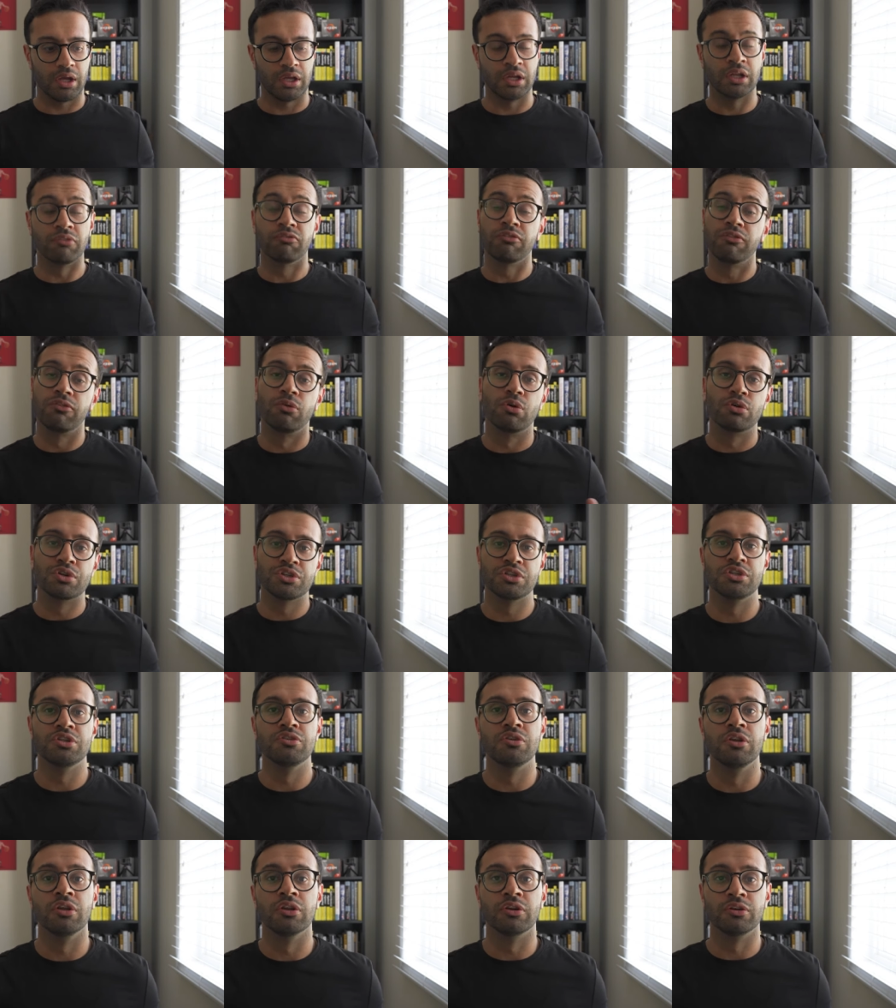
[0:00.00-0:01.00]
it
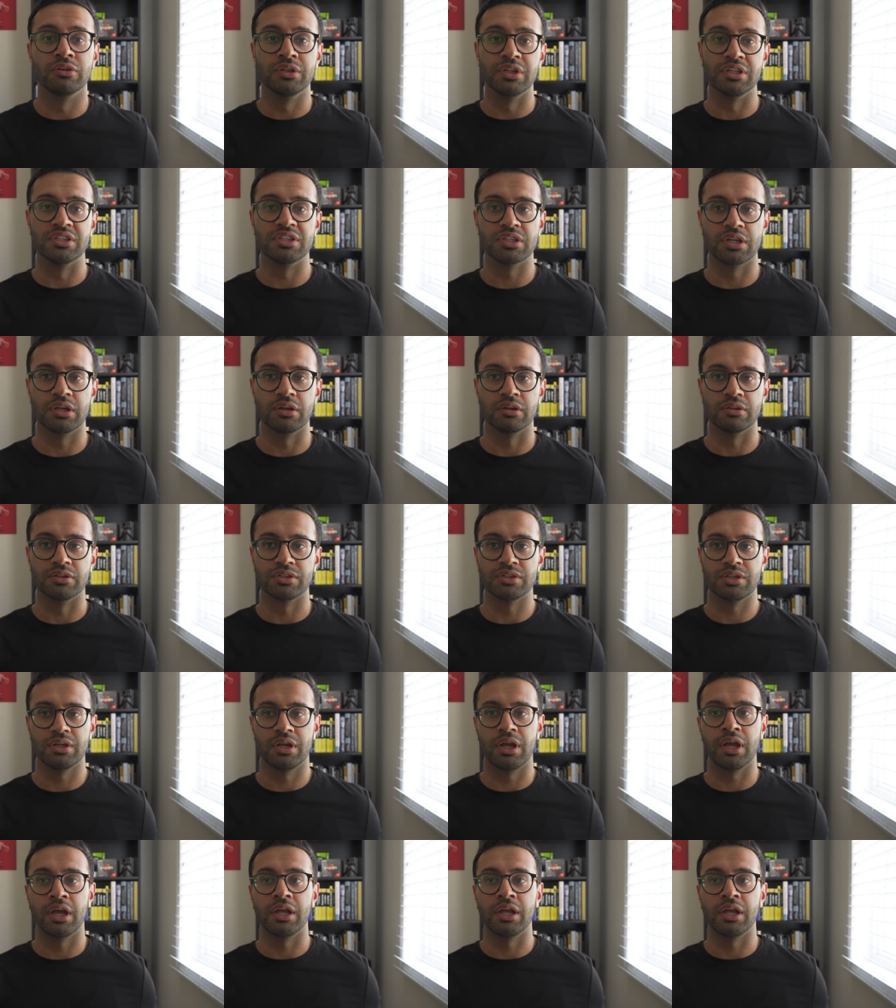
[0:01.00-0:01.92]
forces you to learn these skills.